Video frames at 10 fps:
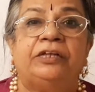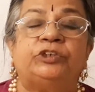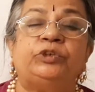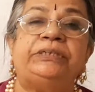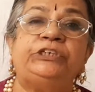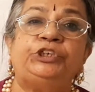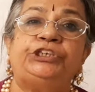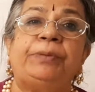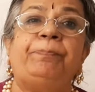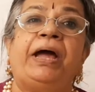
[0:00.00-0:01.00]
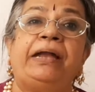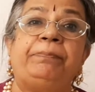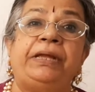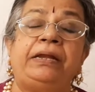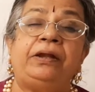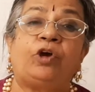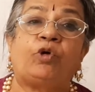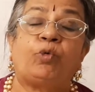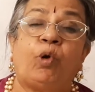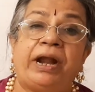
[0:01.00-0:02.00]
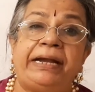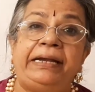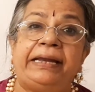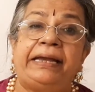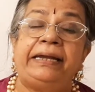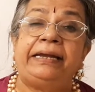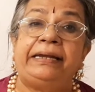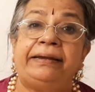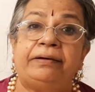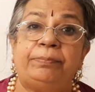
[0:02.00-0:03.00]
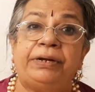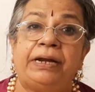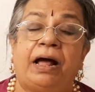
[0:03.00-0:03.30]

So this ship had been quarantined in Durban